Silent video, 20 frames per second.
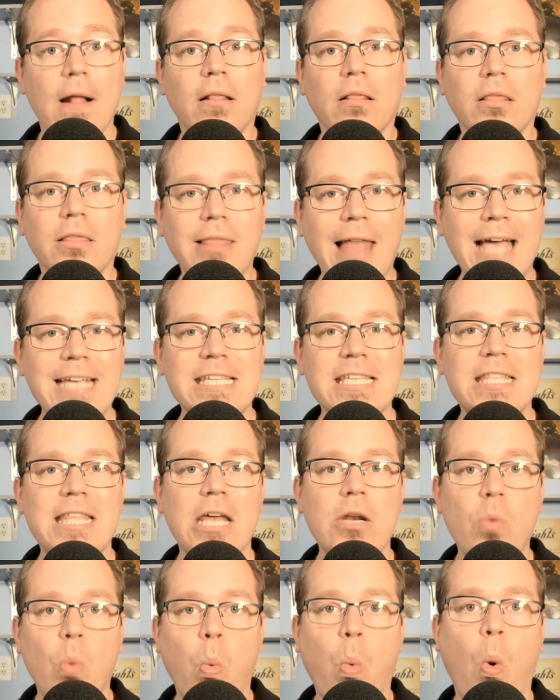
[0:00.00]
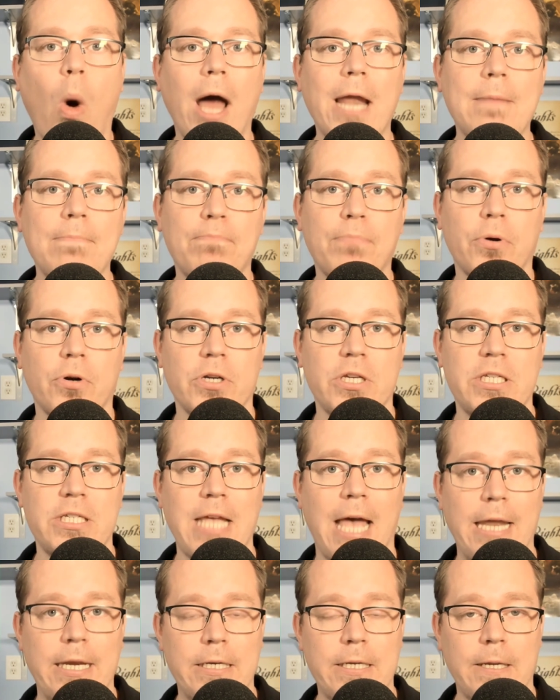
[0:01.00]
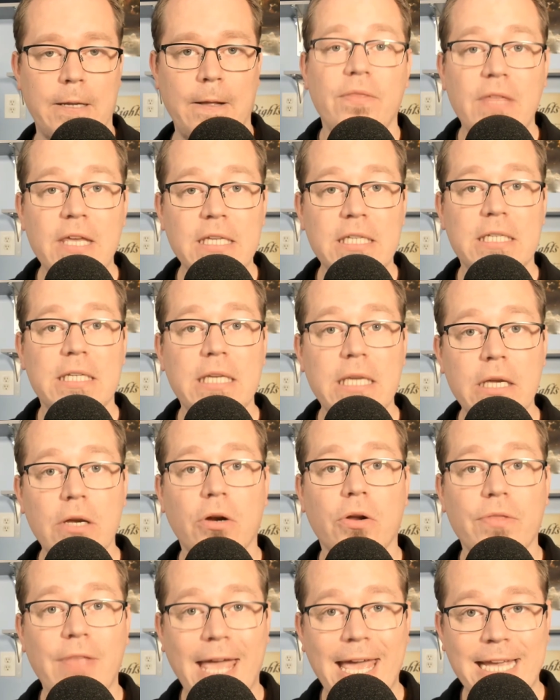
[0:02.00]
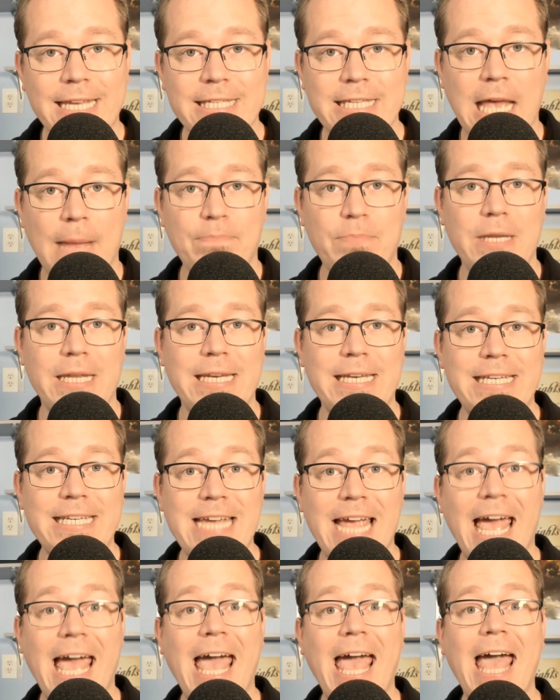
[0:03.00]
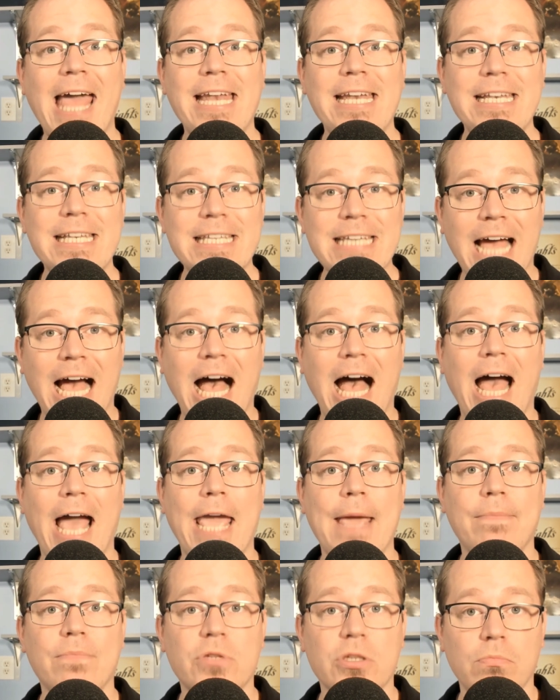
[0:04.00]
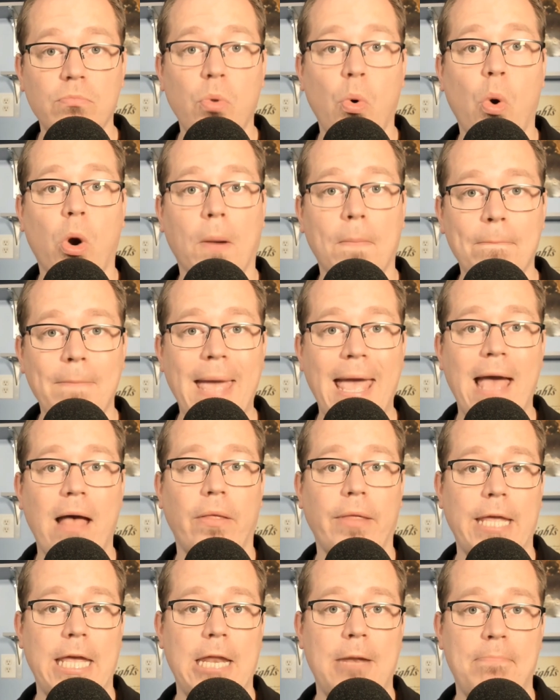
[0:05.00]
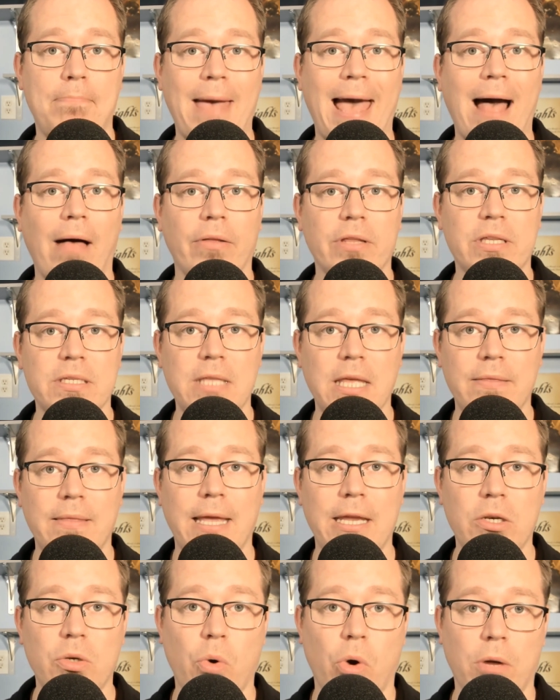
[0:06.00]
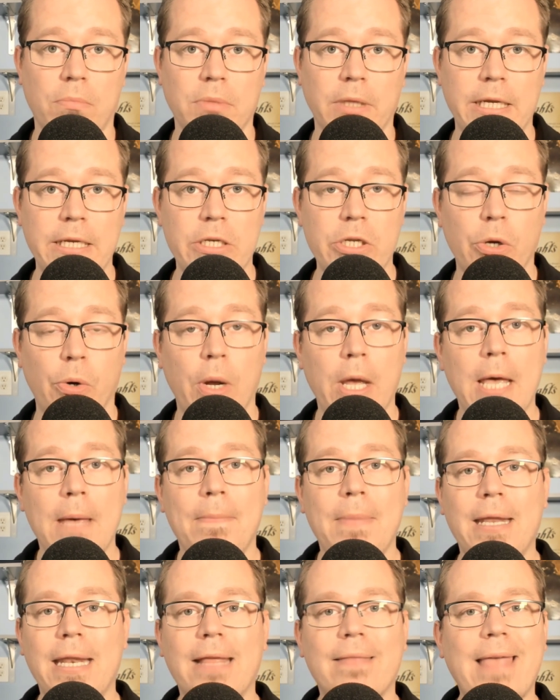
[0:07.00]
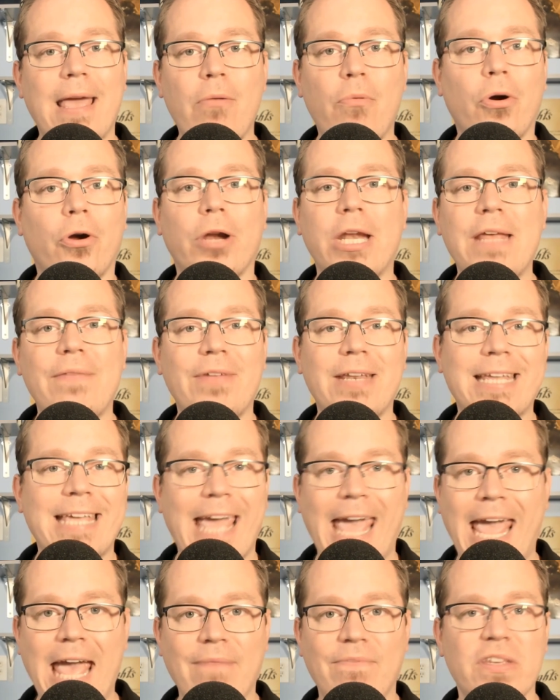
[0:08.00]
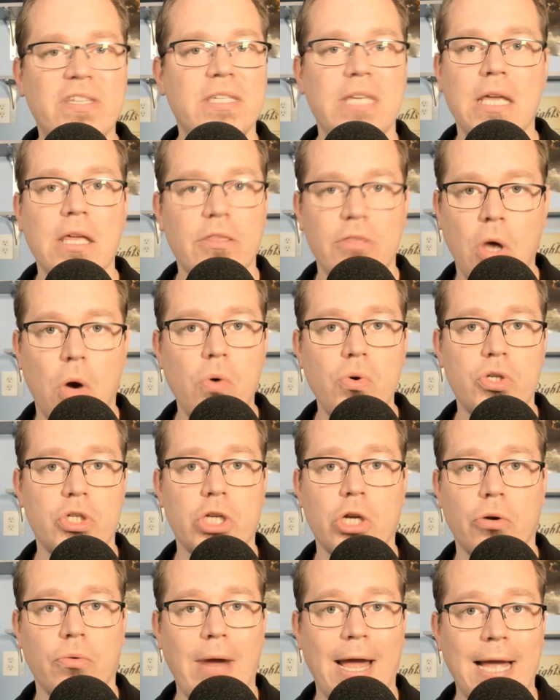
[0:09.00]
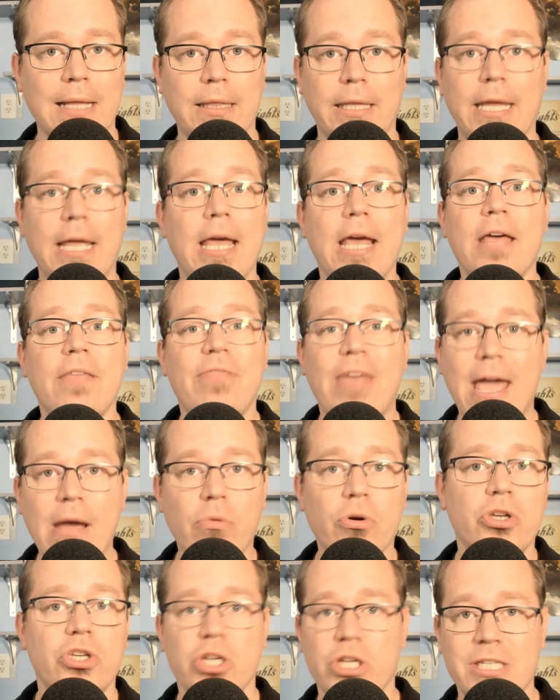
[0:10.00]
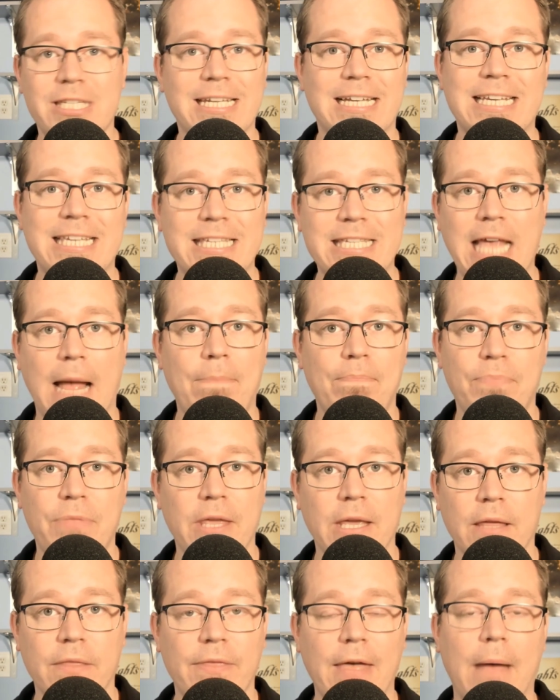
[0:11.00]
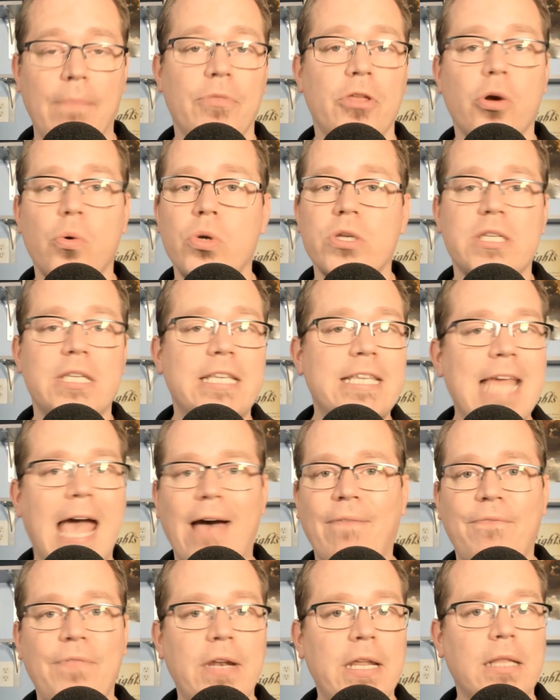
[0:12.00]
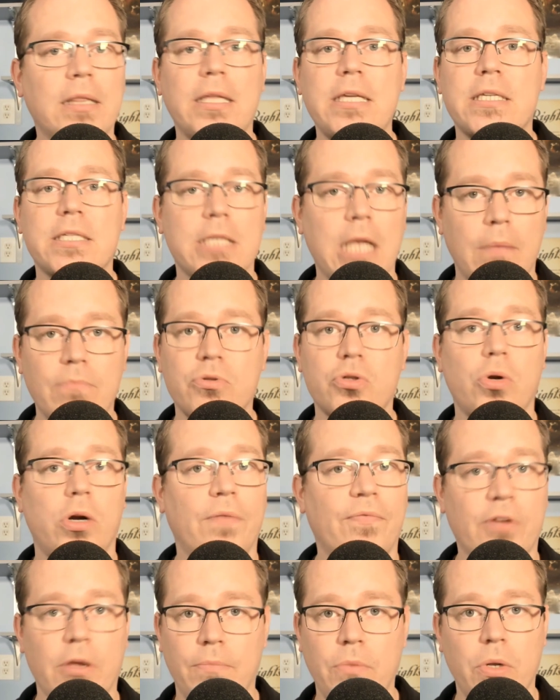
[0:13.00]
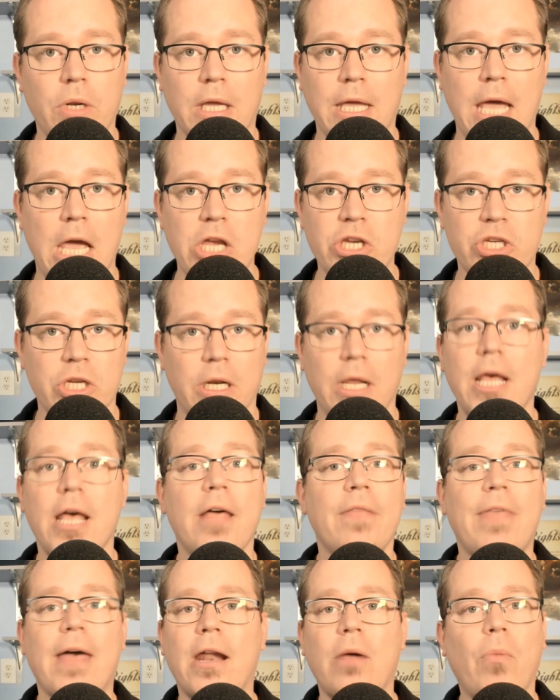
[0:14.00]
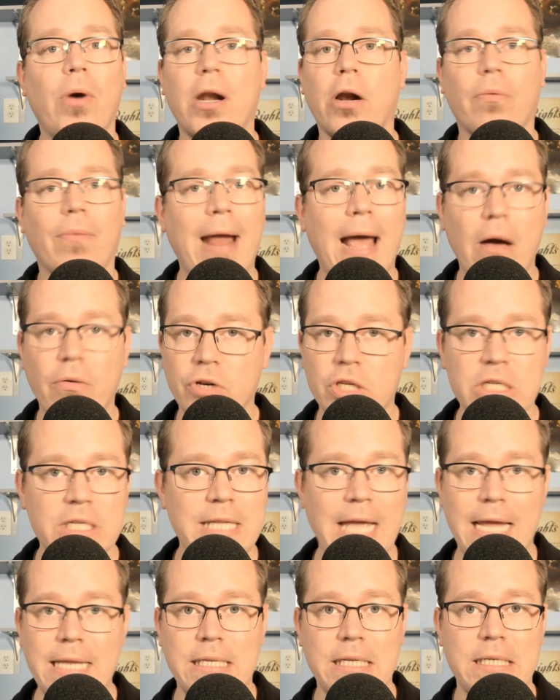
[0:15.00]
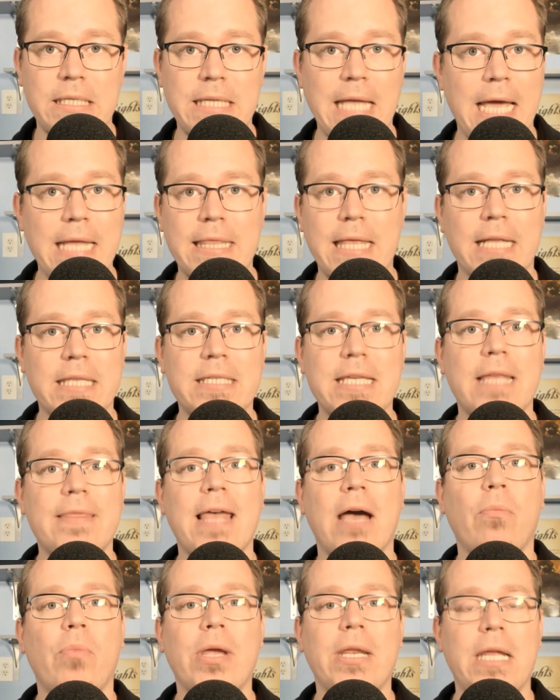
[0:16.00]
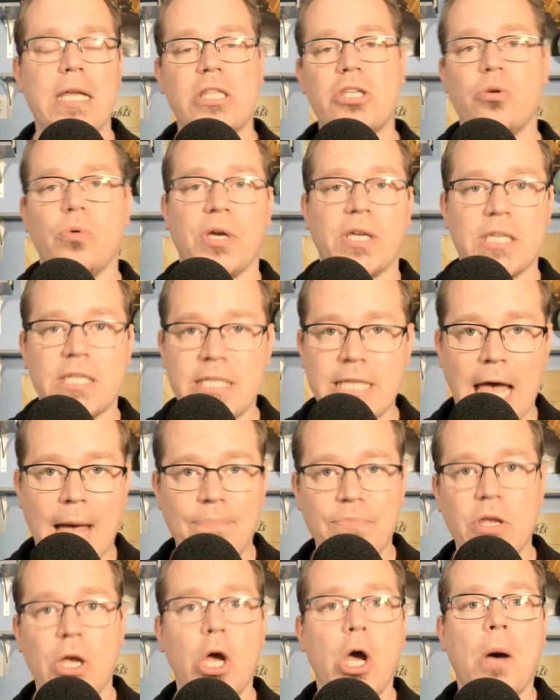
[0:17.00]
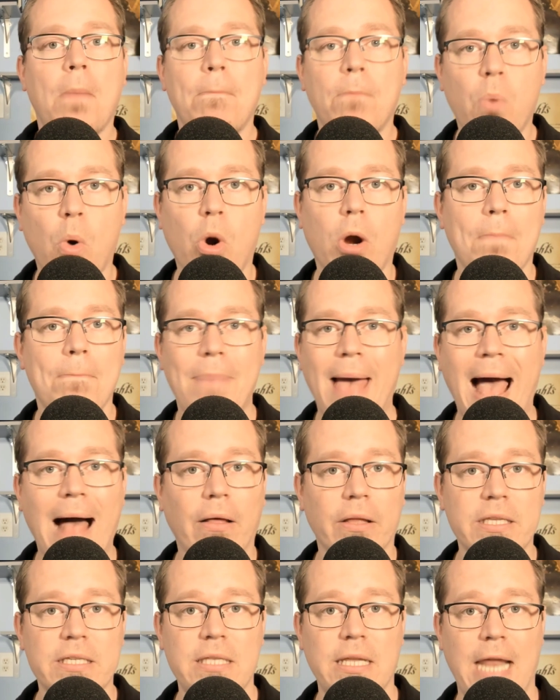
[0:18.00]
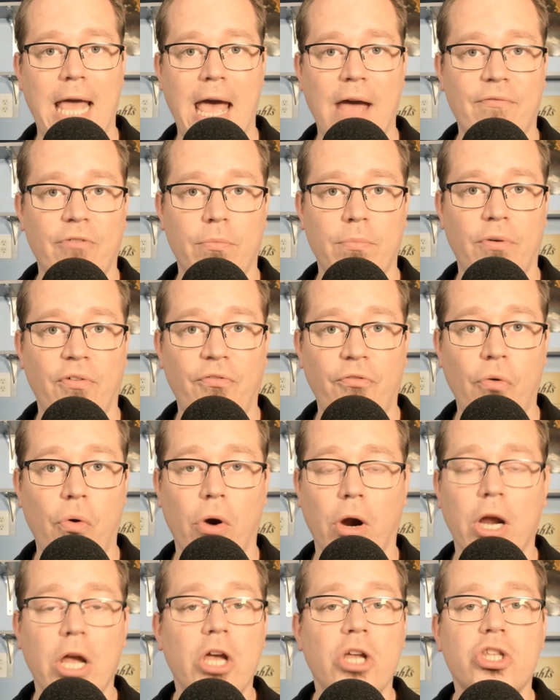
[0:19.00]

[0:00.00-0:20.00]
Less than 1%. This year, they accepted 10 times more mail-in ballots than they normally do, meaning they weren't even canvassing those correctly. They were just accepting them. There was definitely some sort of communication that went around state to state that said that we need to accept more ballots than ever before.